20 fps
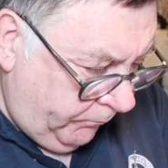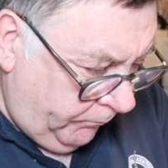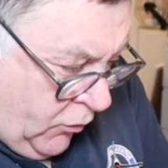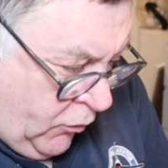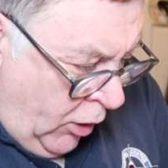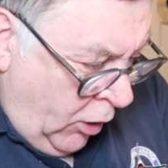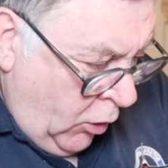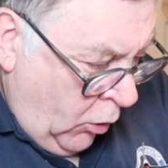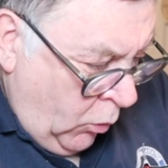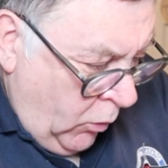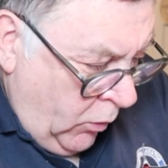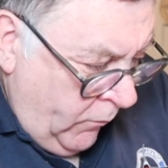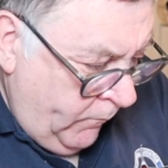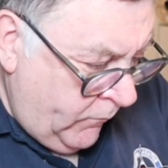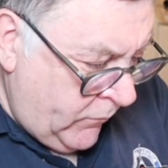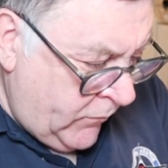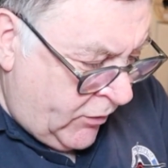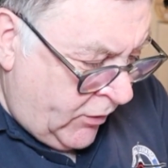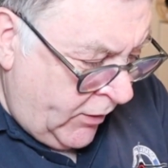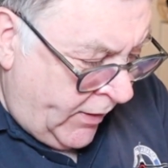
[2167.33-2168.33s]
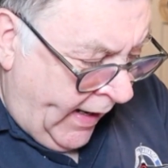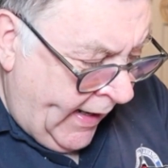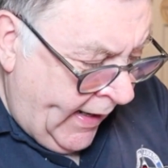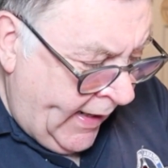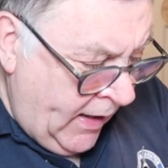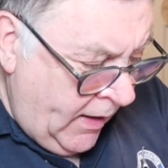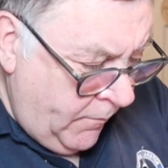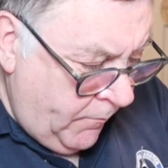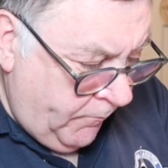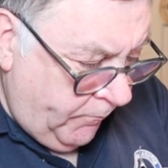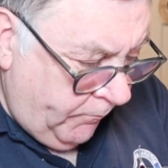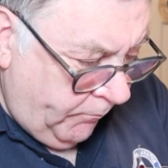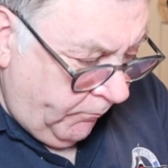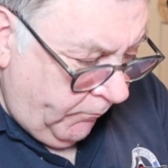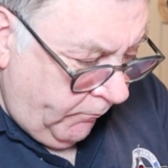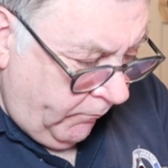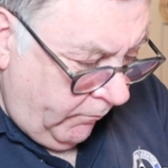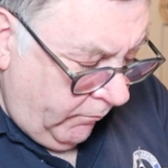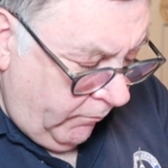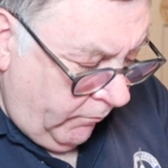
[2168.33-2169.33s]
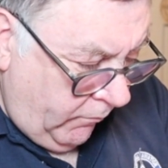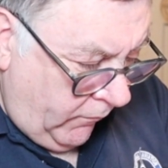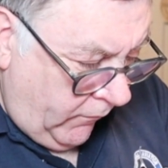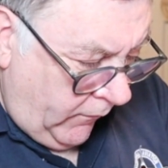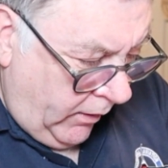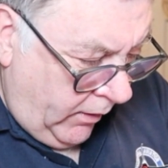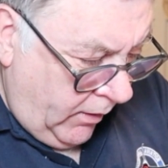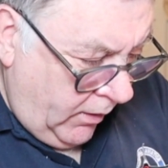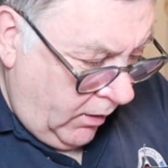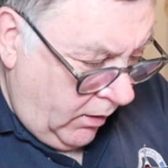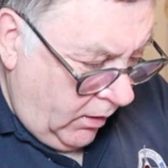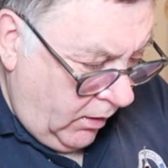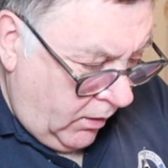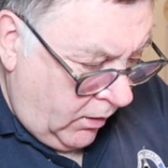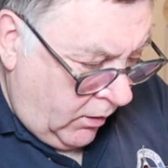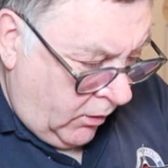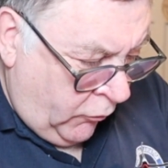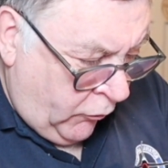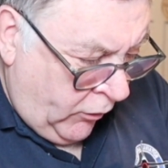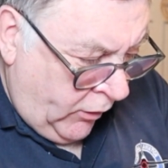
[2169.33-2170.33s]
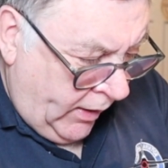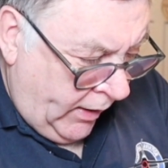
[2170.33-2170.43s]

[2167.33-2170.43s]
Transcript: So today, because